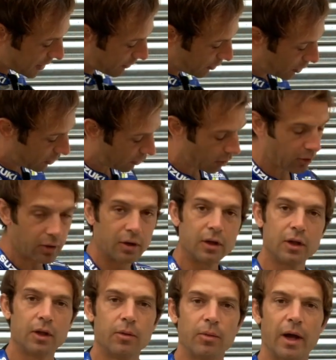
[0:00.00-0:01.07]
throttle,
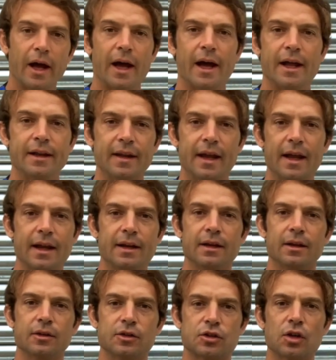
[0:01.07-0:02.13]
and then
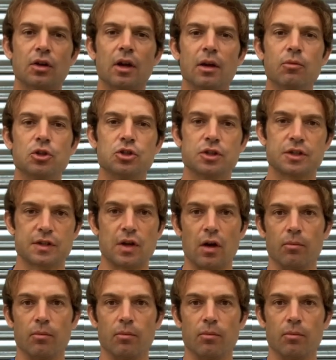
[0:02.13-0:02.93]
suddenly we just start